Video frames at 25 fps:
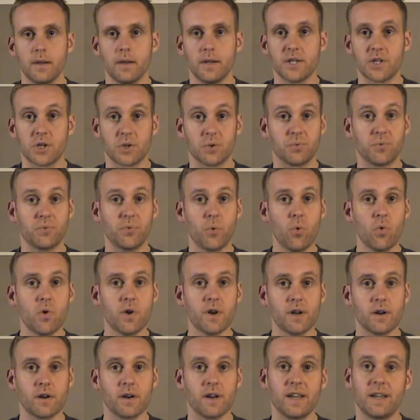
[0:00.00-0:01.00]
Turn 4,
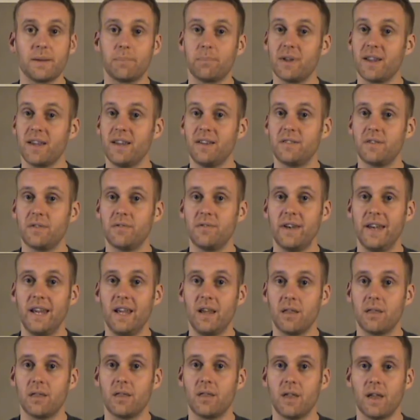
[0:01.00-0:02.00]
you're going to get Blades of
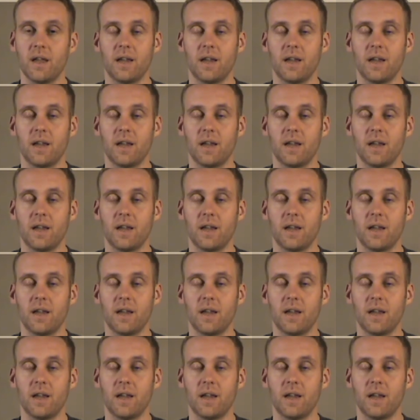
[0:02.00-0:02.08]
Neath,